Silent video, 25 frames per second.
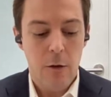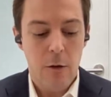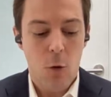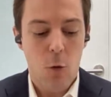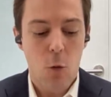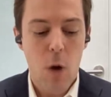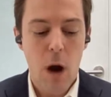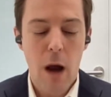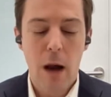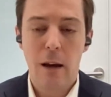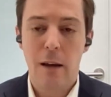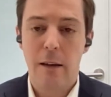so
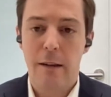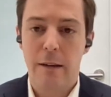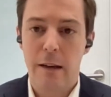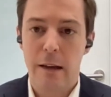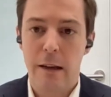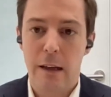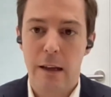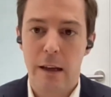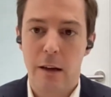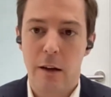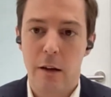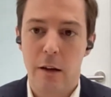while
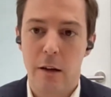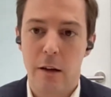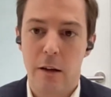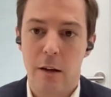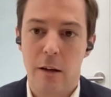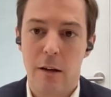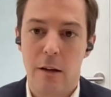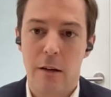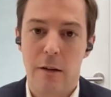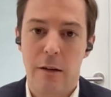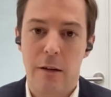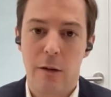the,
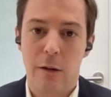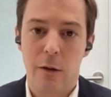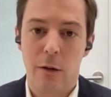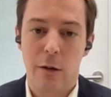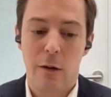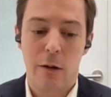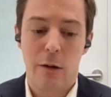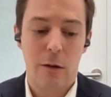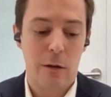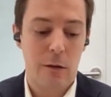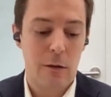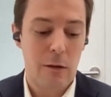uh,
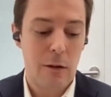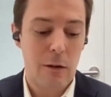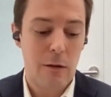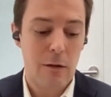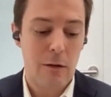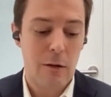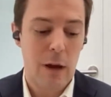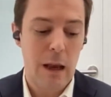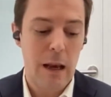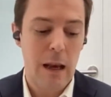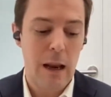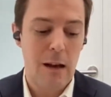the,
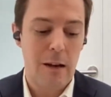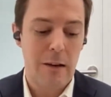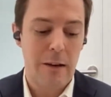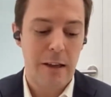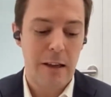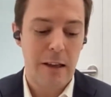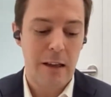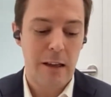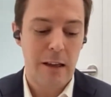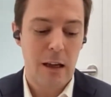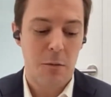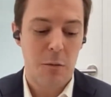the,
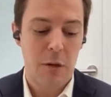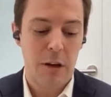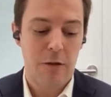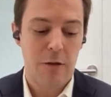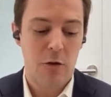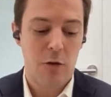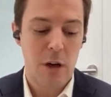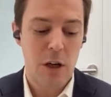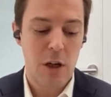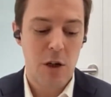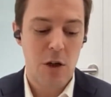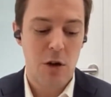NLD
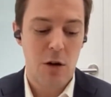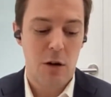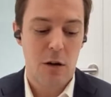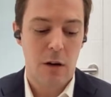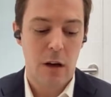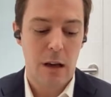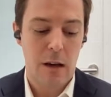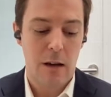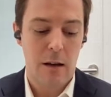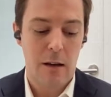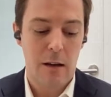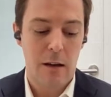
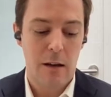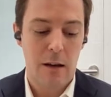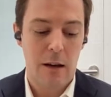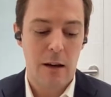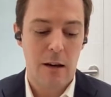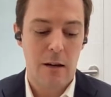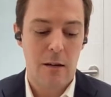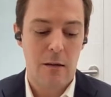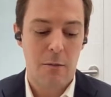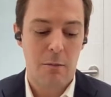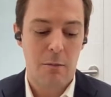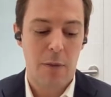administration and,
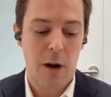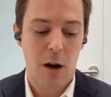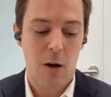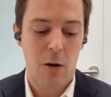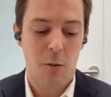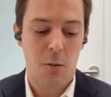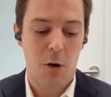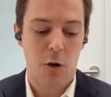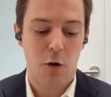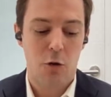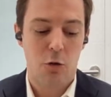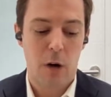and
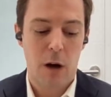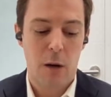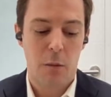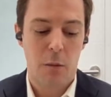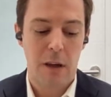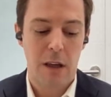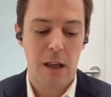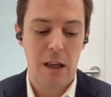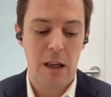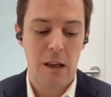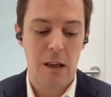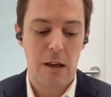parliament were
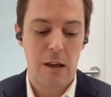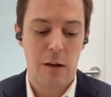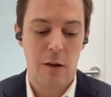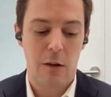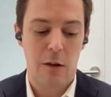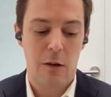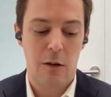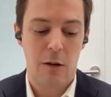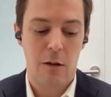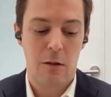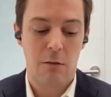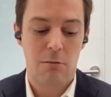being
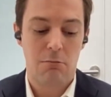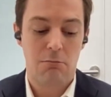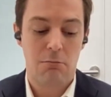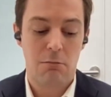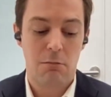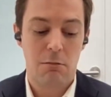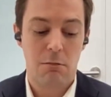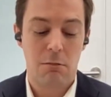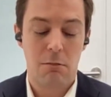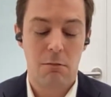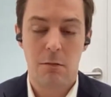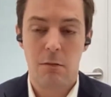uh,
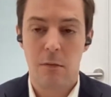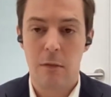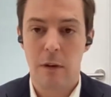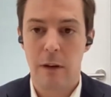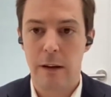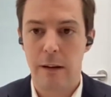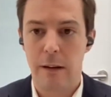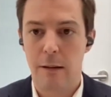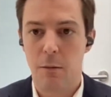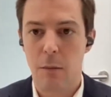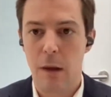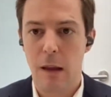
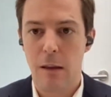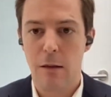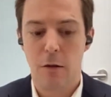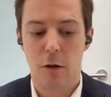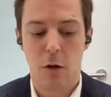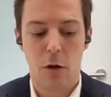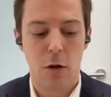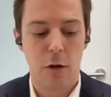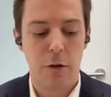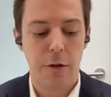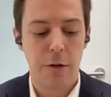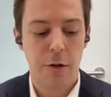
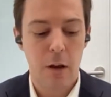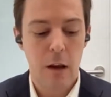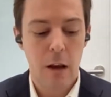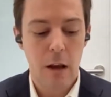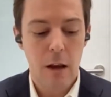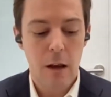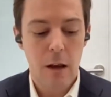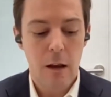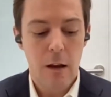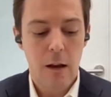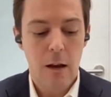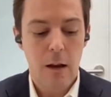dismantled,
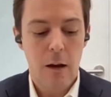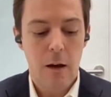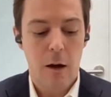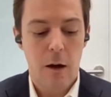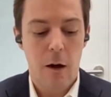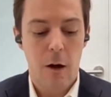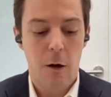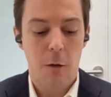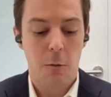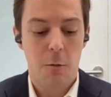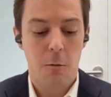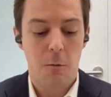
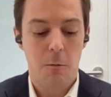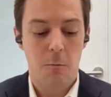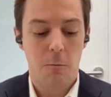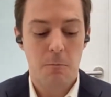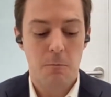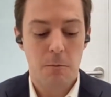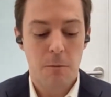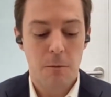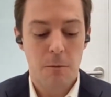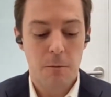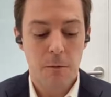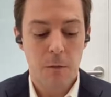
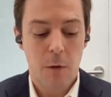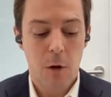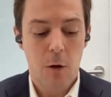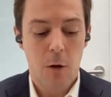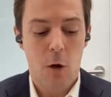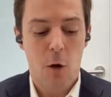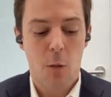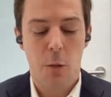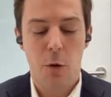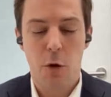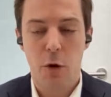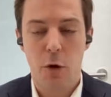um,
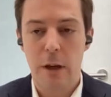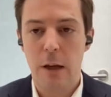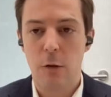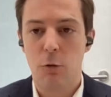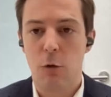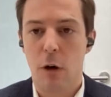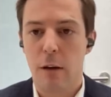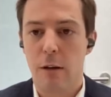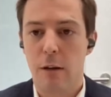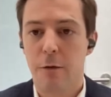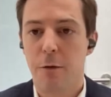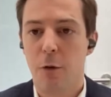a
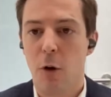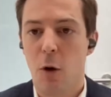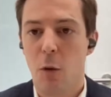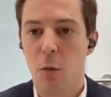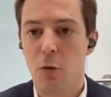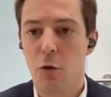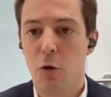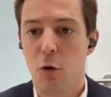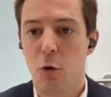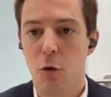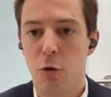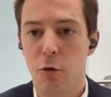body was
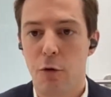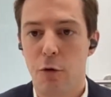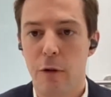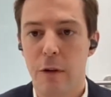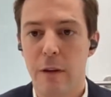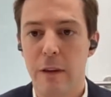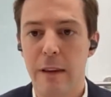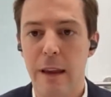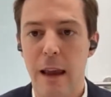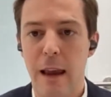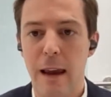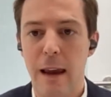formed called the
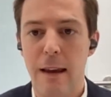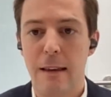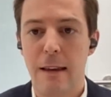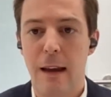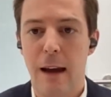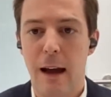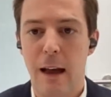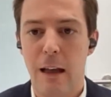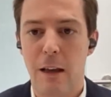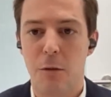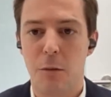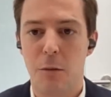
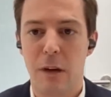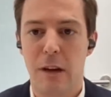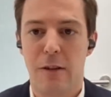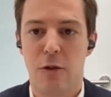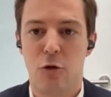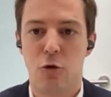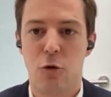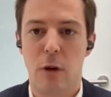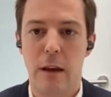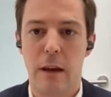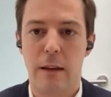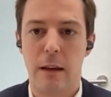State
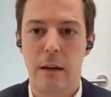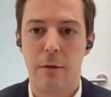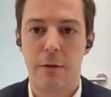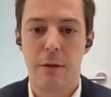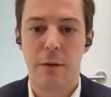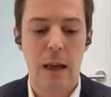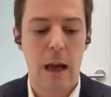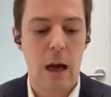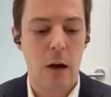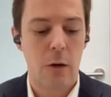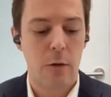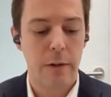
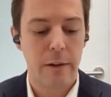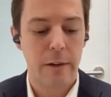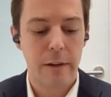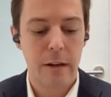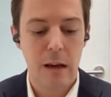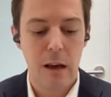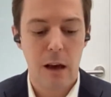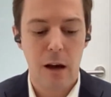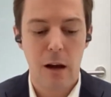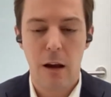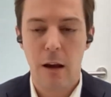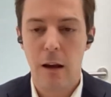Administrative
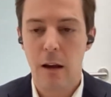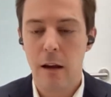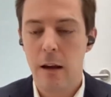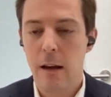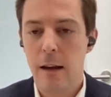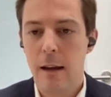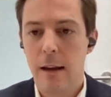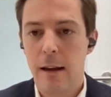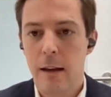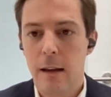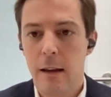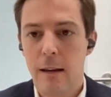Council,
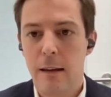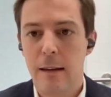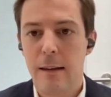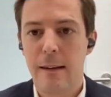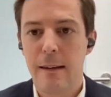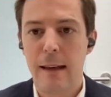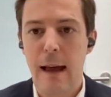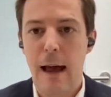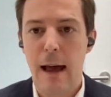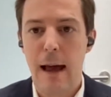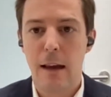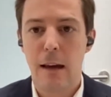
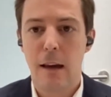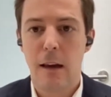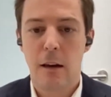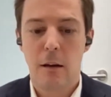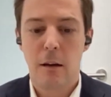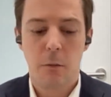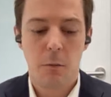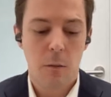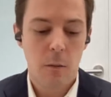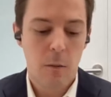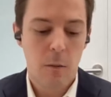SAC,